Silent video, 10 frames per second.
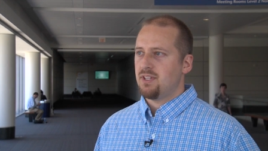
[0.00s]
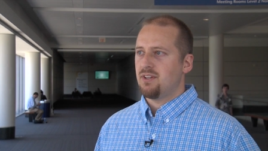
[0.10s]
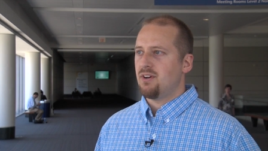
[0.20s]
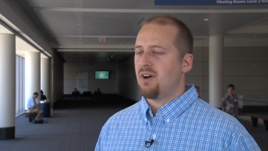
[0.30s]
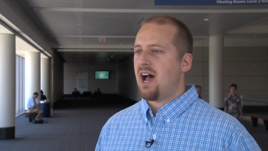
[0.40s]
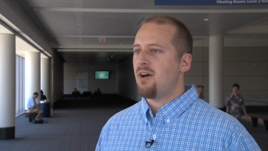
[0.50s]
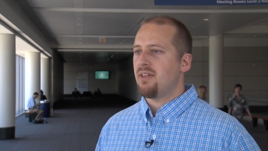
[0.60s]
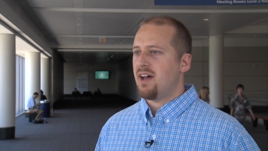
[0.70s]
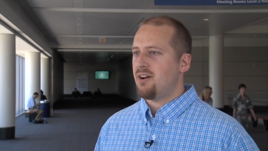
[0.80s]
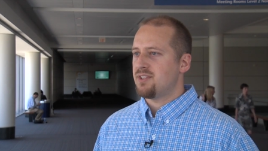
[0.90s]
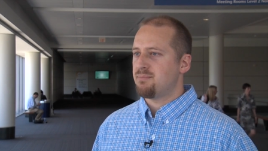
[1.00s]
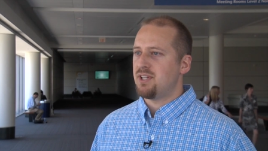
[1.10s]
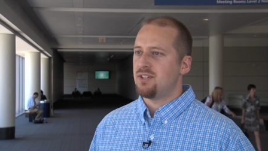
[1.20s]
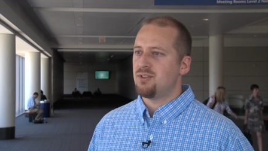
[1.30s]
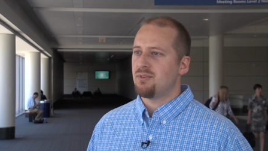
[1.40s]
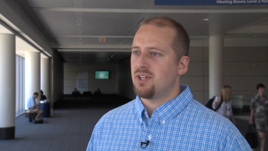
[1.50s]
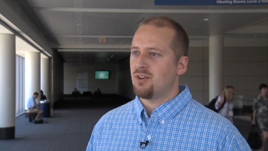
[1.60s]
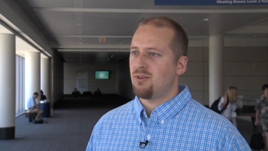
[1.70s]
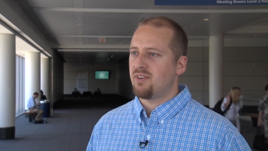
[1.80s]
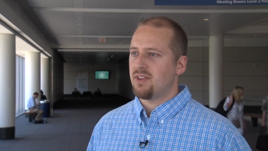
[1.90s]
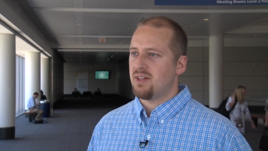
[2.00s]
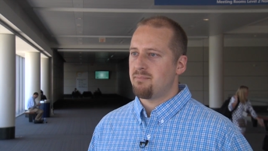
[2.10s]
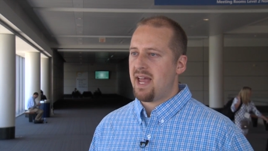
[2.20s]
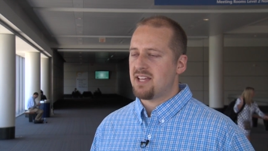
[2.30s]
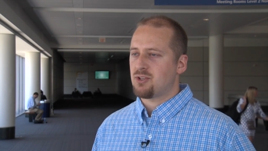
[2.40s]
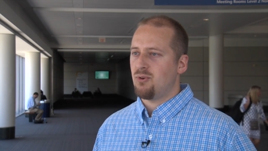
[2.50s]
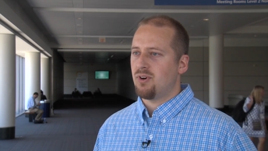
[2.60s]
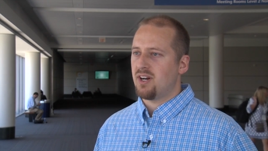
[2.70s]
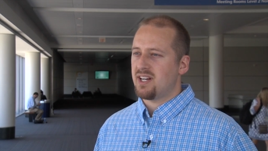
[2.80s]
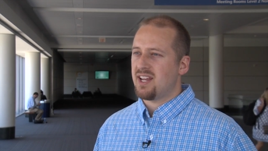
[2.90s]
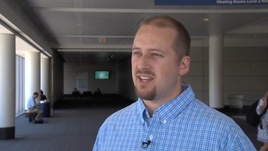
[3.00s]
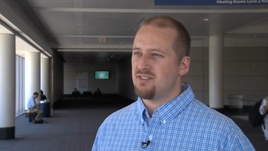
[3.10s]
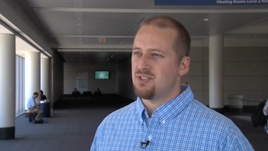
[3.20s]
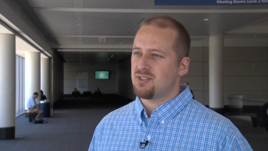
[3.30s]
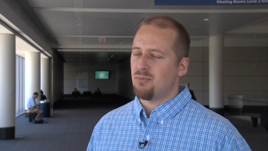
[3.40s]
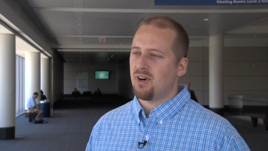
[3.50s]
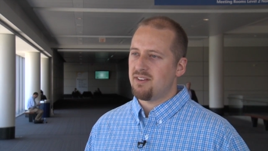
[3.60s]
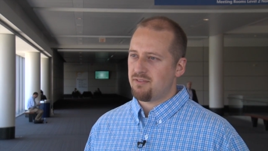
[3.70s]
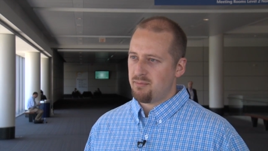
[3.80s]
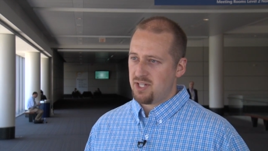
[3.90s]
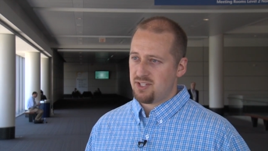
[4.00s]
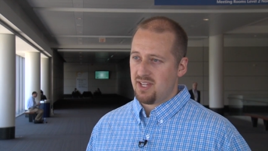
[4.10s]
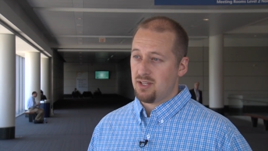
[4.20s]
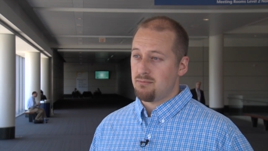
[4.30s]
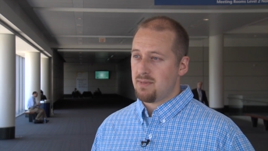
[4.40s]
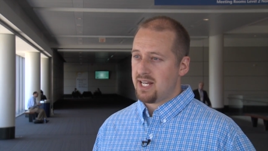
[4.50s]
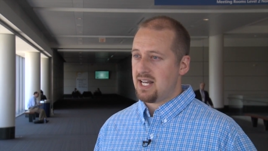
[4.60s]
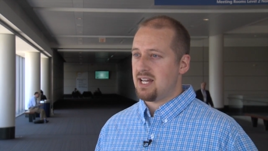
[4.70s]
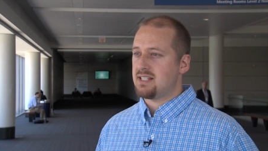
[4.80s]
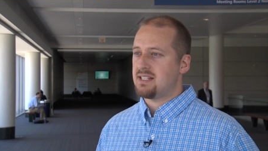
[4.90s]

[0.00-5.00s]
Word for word: you know, how it's been doing over the past quarter. It gives you some more information that you might not